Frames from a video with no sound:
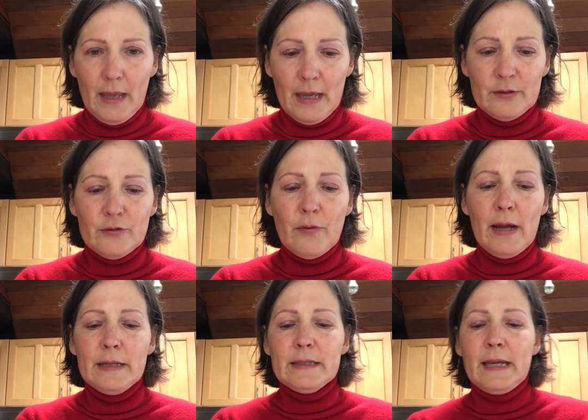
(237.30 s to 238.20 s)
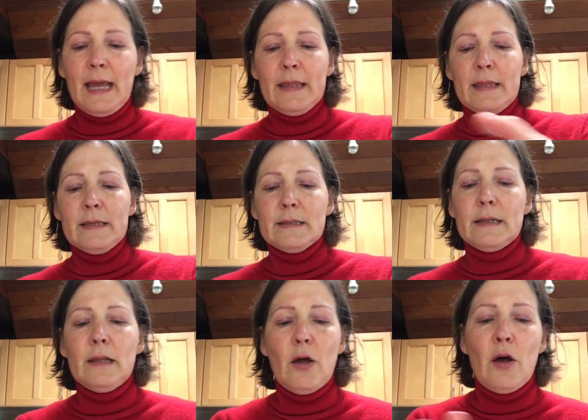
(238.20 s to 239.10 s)
and trying to get this
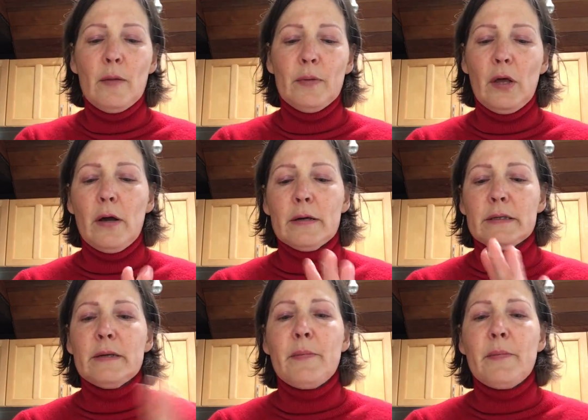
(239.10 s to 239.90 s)
little oblong to